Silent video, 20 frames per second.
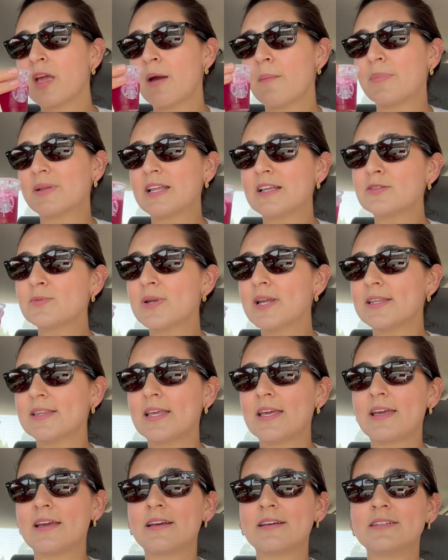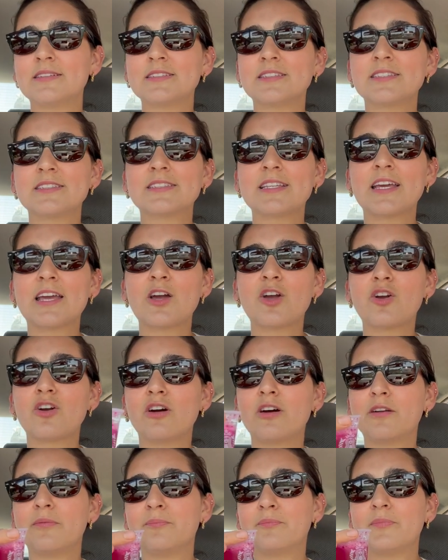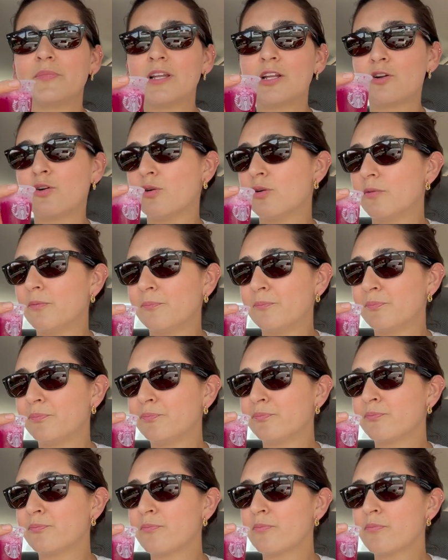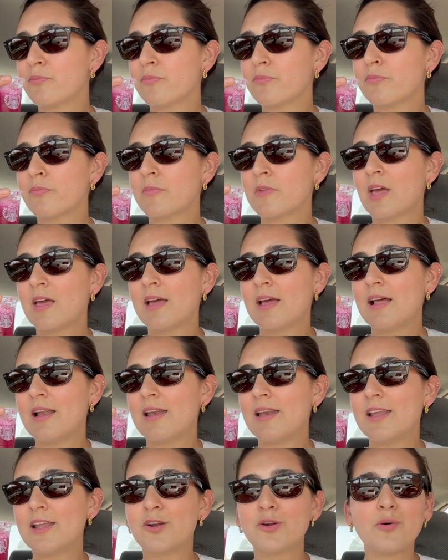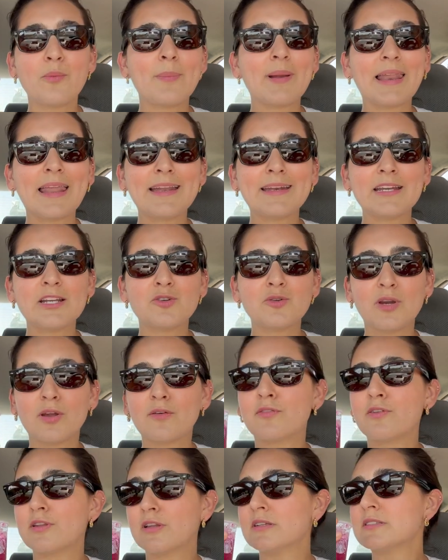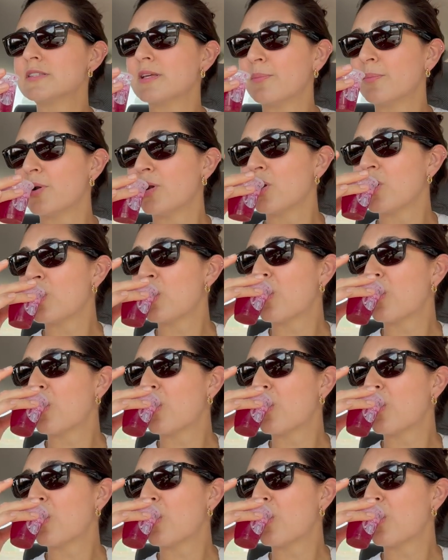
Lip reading: But that's what I think. It's just like a good little blended drink for the summer.